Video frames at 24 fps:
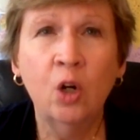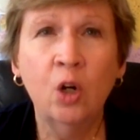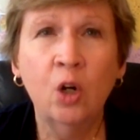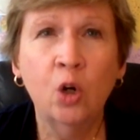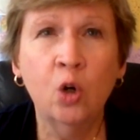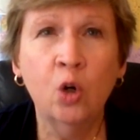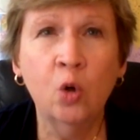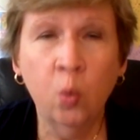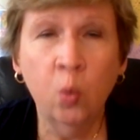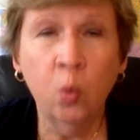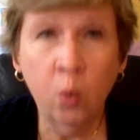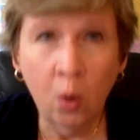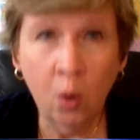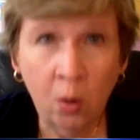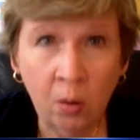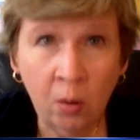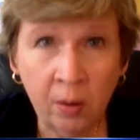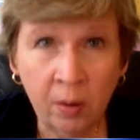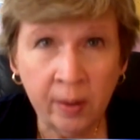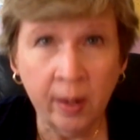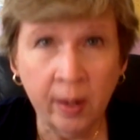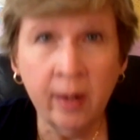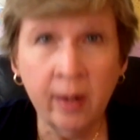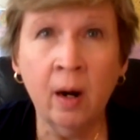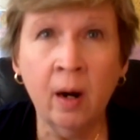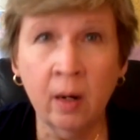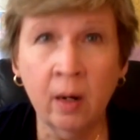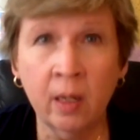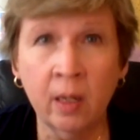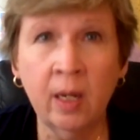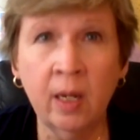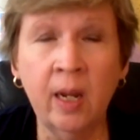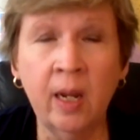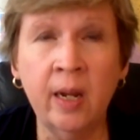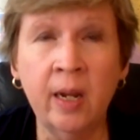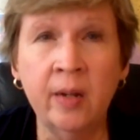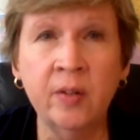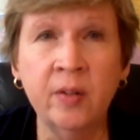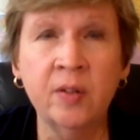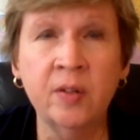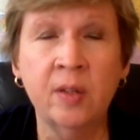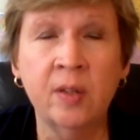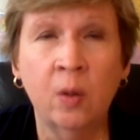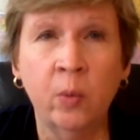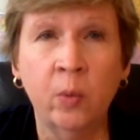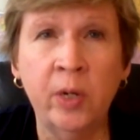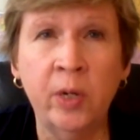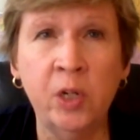who ruled on our case
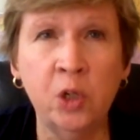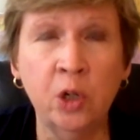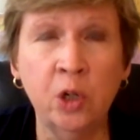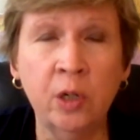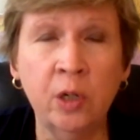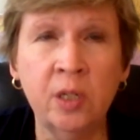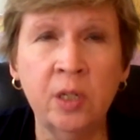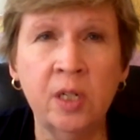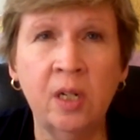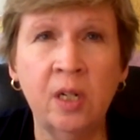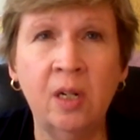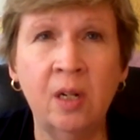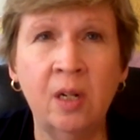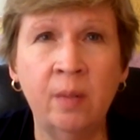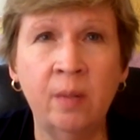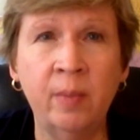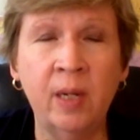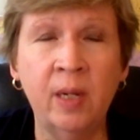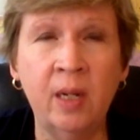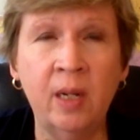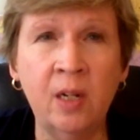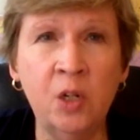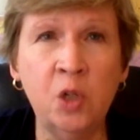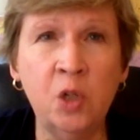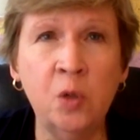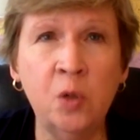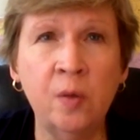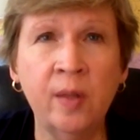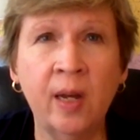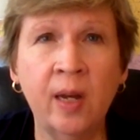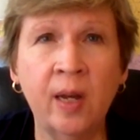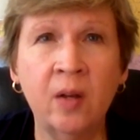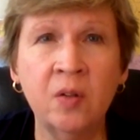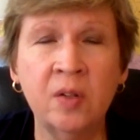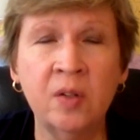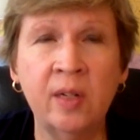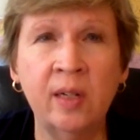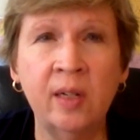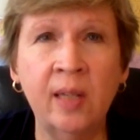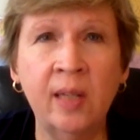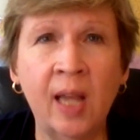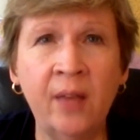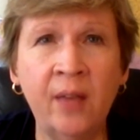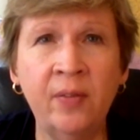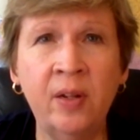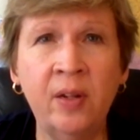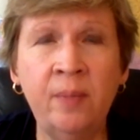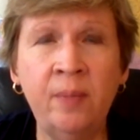that we took to him in
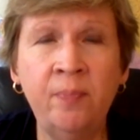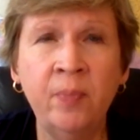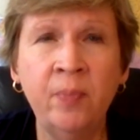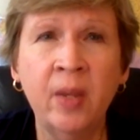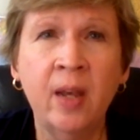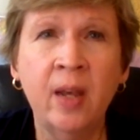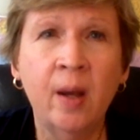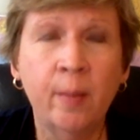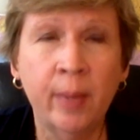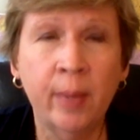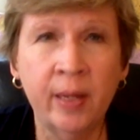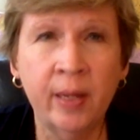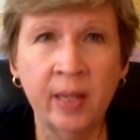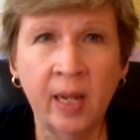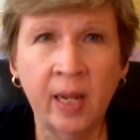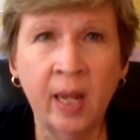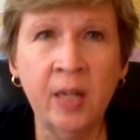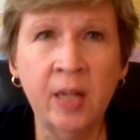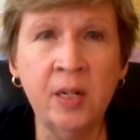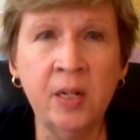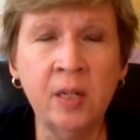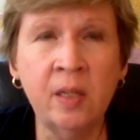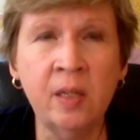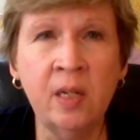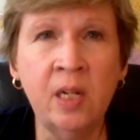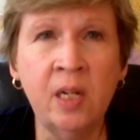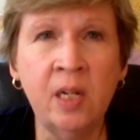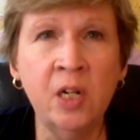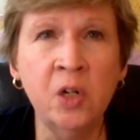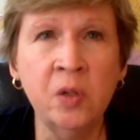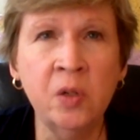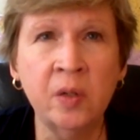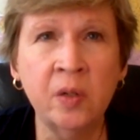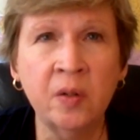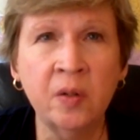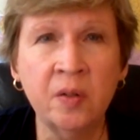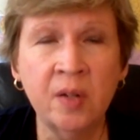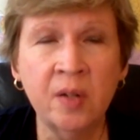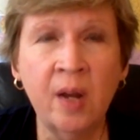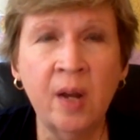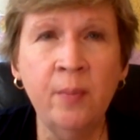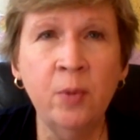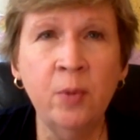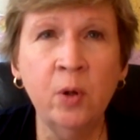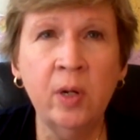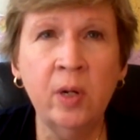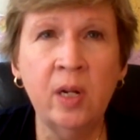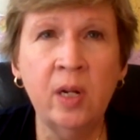2011. By the end of the year,
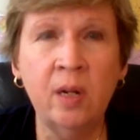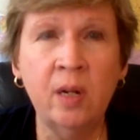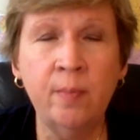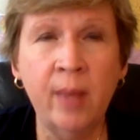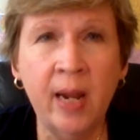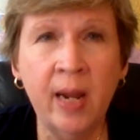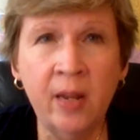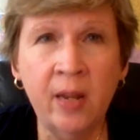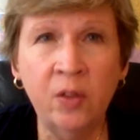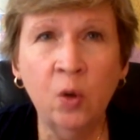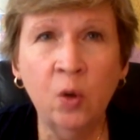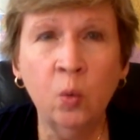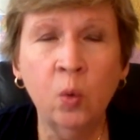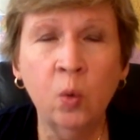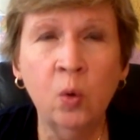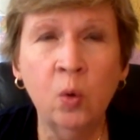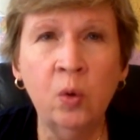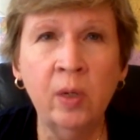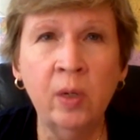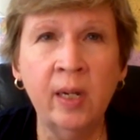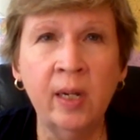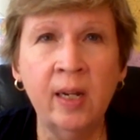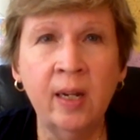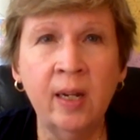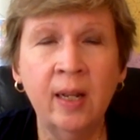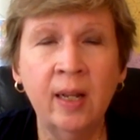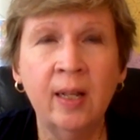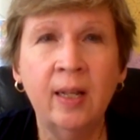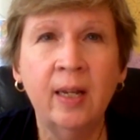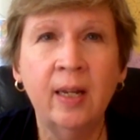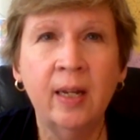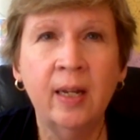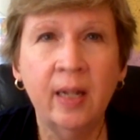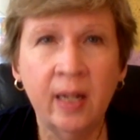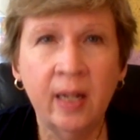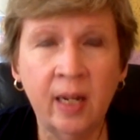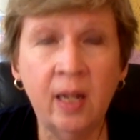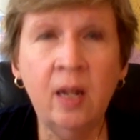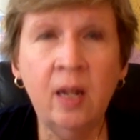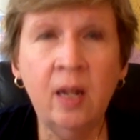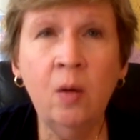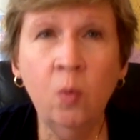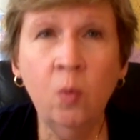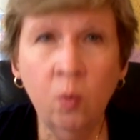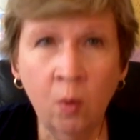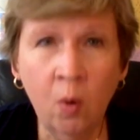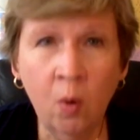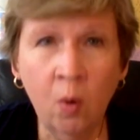December, he made the ruling.
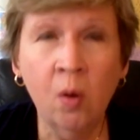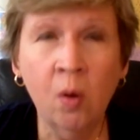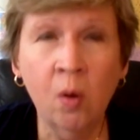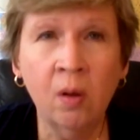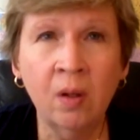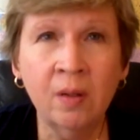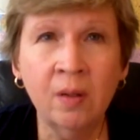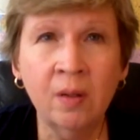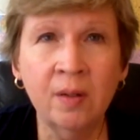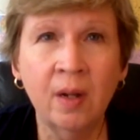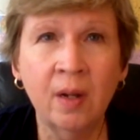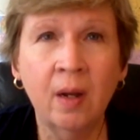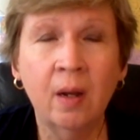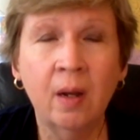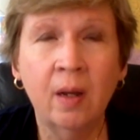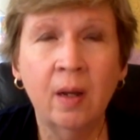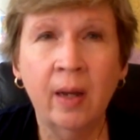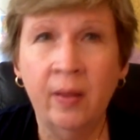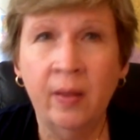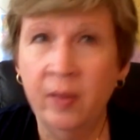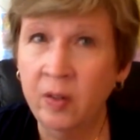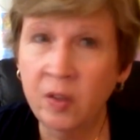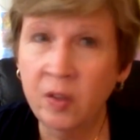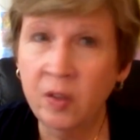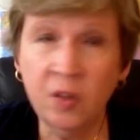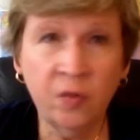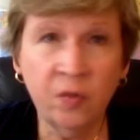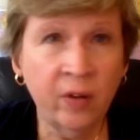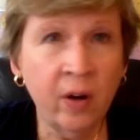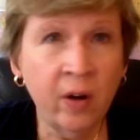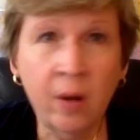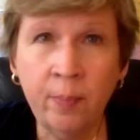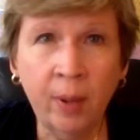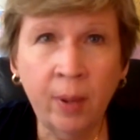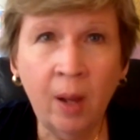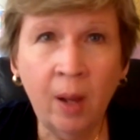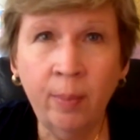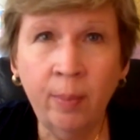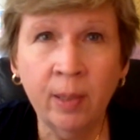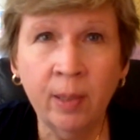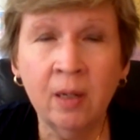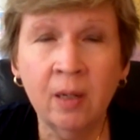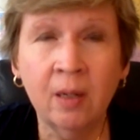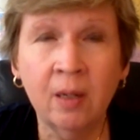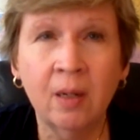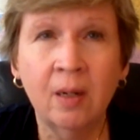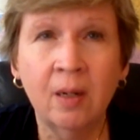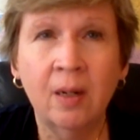He ruled, and this is very
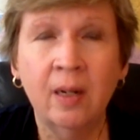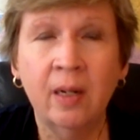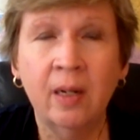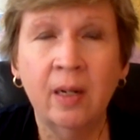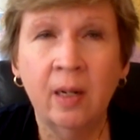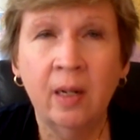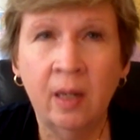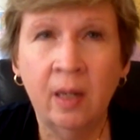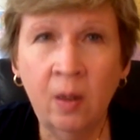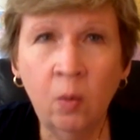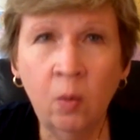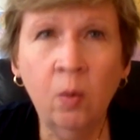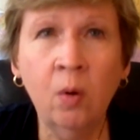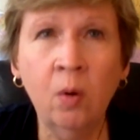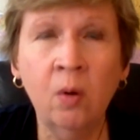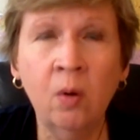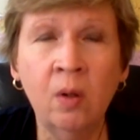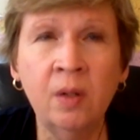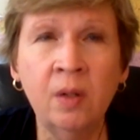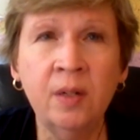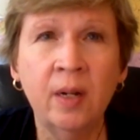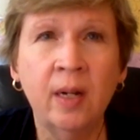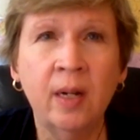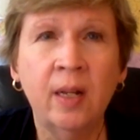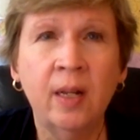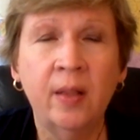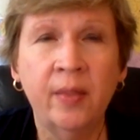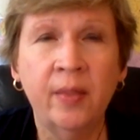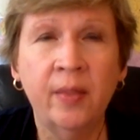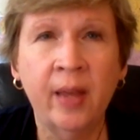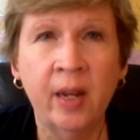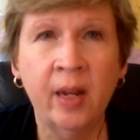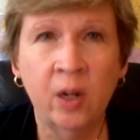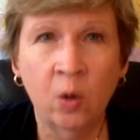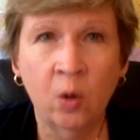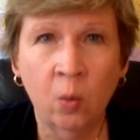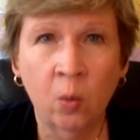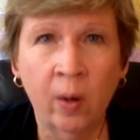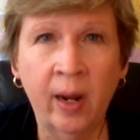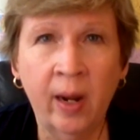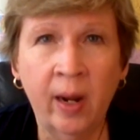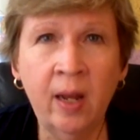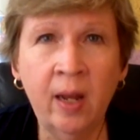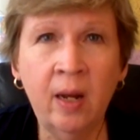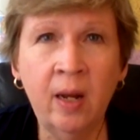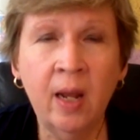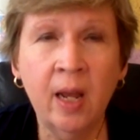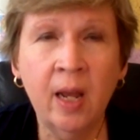public, he ruled that
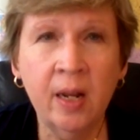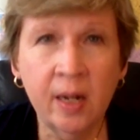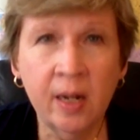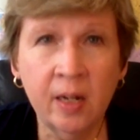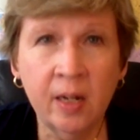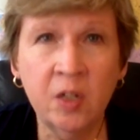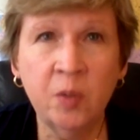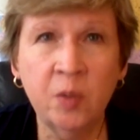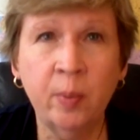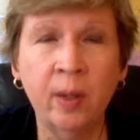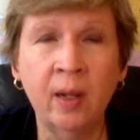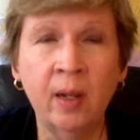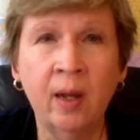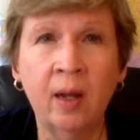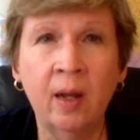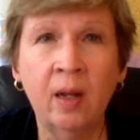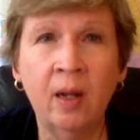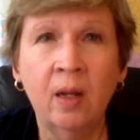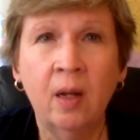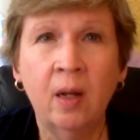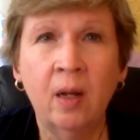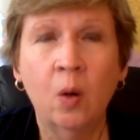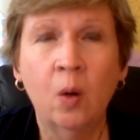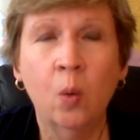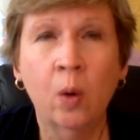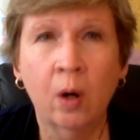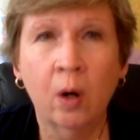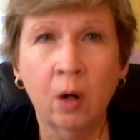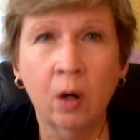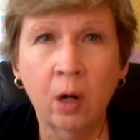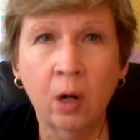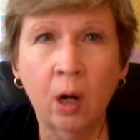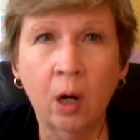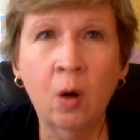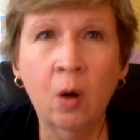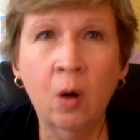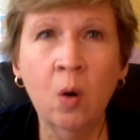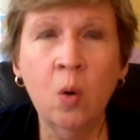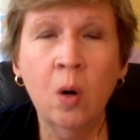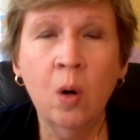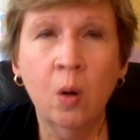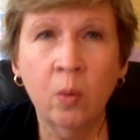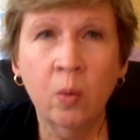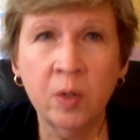Iran and Hezbollah were co